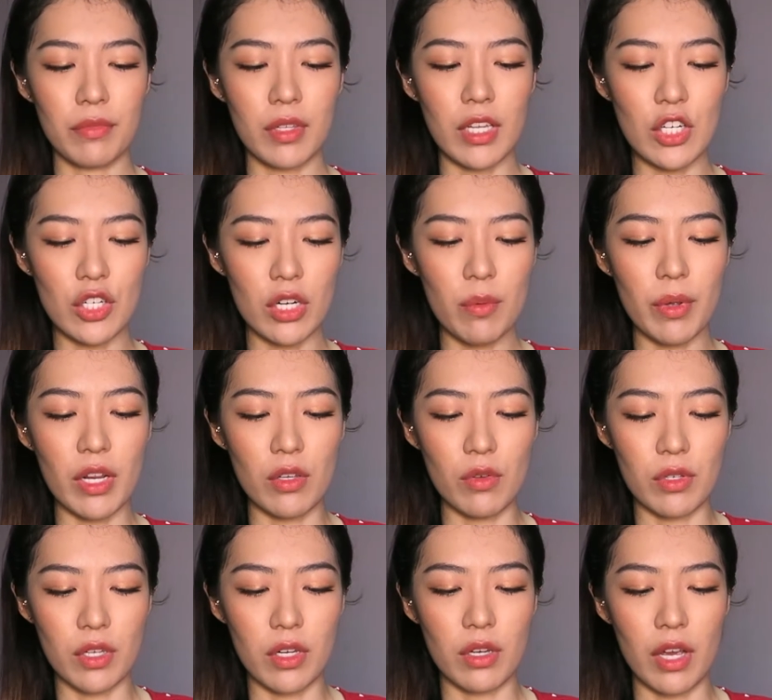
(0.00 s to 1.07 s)
initially when I
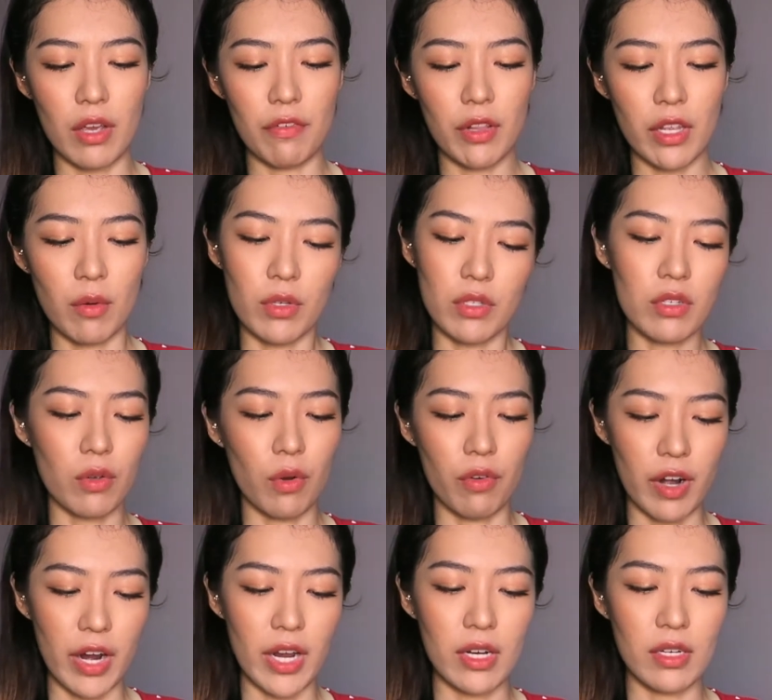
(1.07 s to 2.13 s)
use it, I feel like it was just
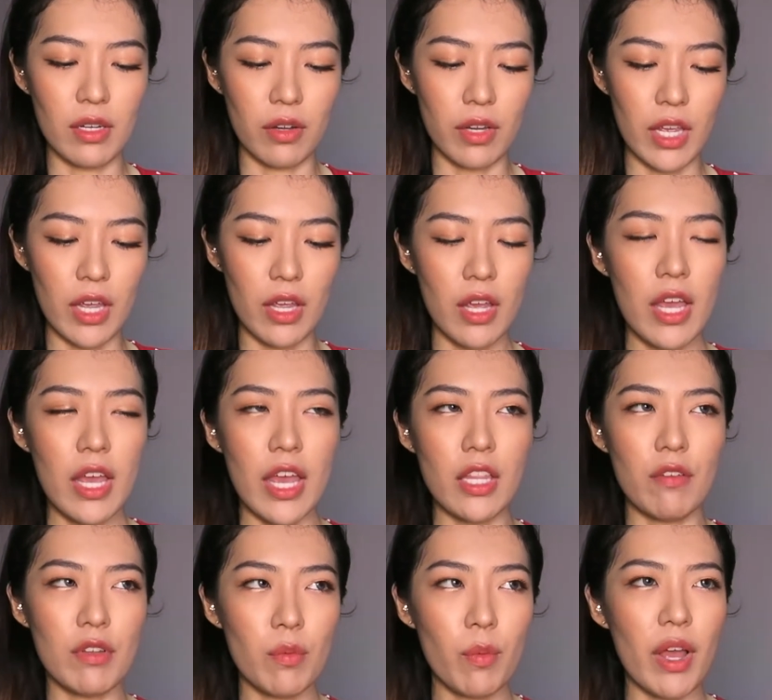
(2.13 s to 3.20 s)
alright, okay? And the
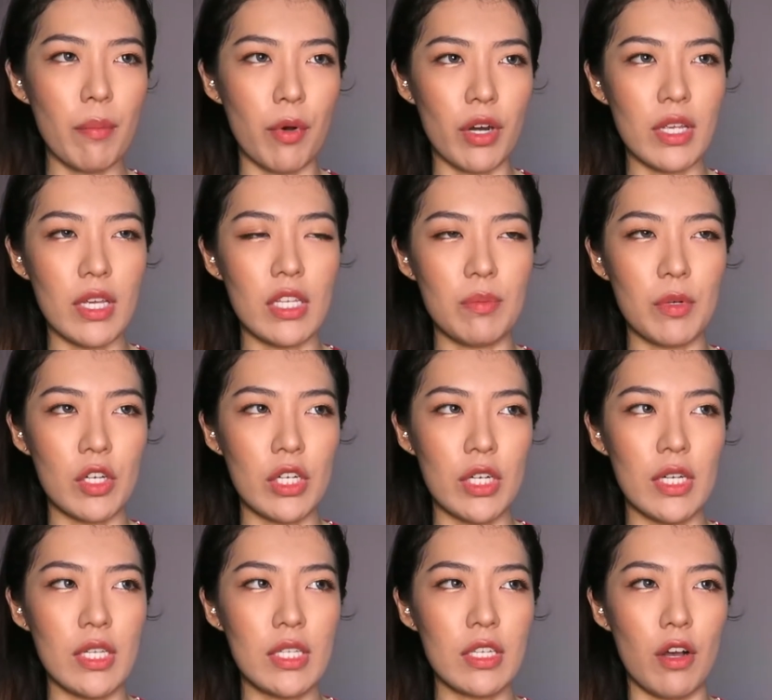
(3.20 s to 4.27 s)
reason why I bought it is
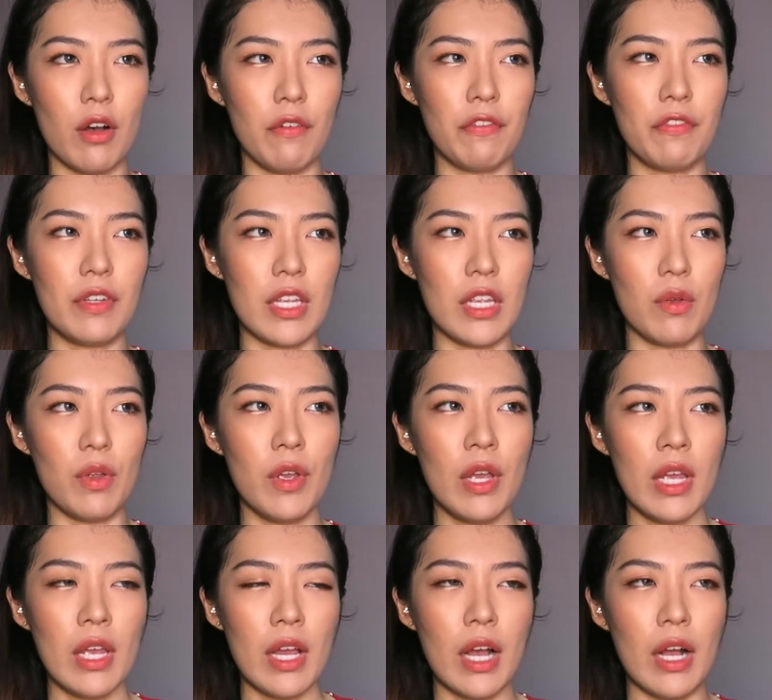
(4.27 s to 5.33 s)
because of
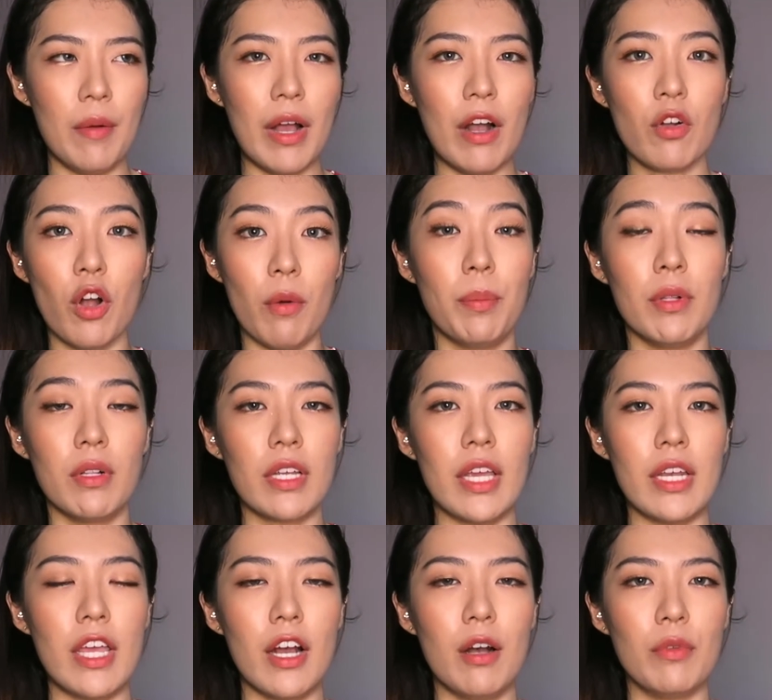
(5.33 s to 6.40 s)
the how copper
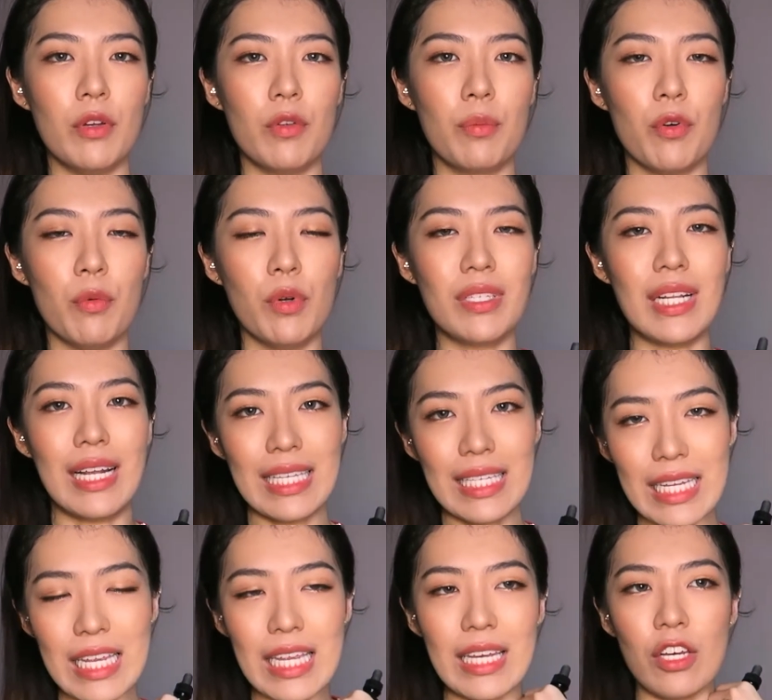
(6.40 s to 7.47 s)
can help, promote
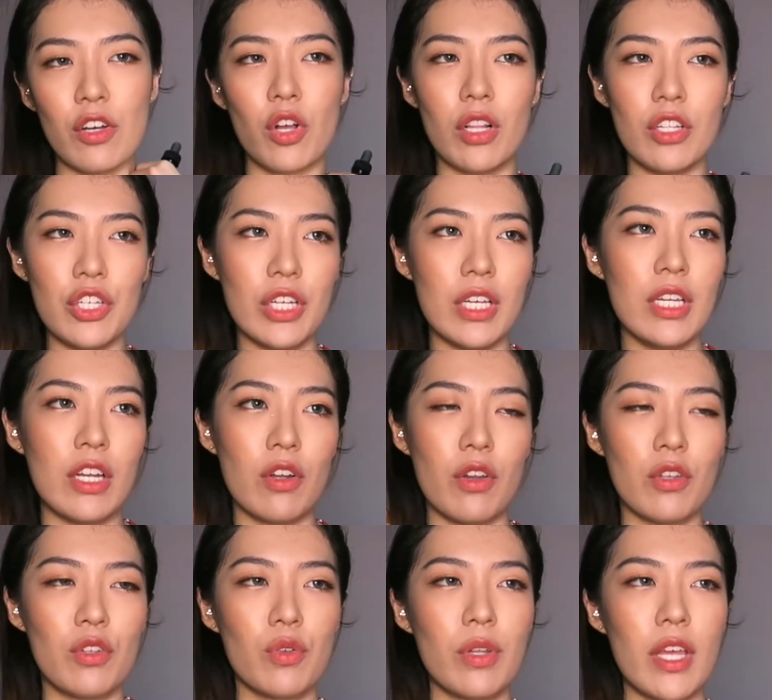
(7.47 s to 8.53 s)
elastin, collagen and all
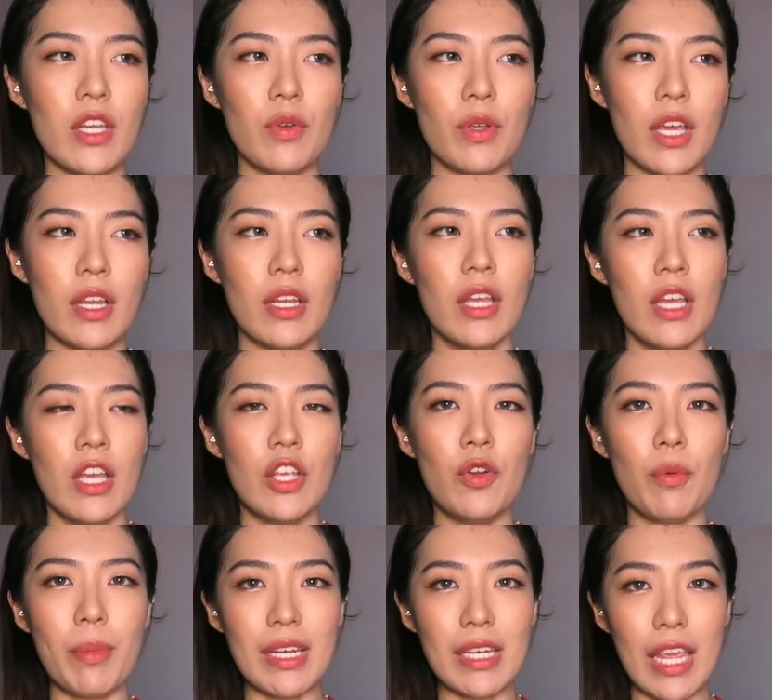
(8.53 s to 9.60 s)
that, so that you can,
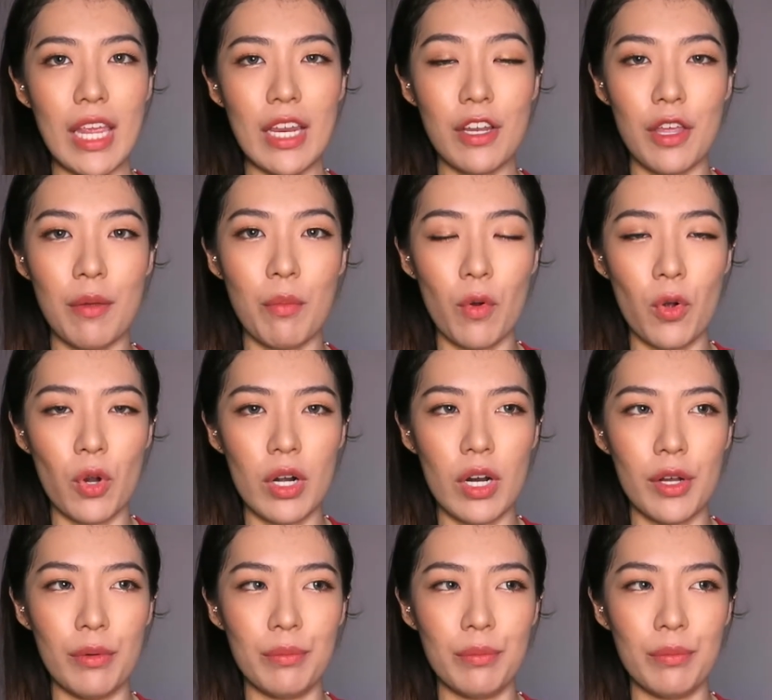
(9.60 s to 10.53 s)
maintain a more